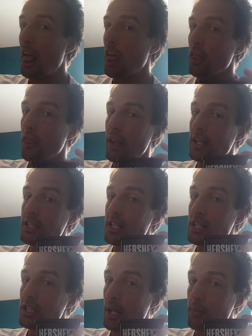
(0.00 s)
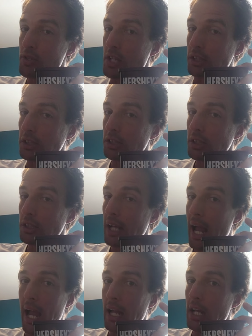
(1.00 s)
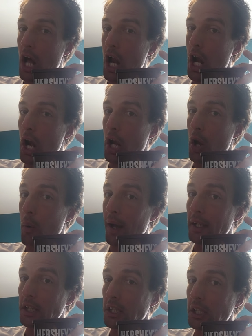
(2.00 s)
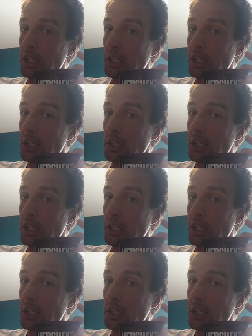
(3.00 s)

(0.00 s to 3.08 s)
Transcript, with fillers: This substance and no other.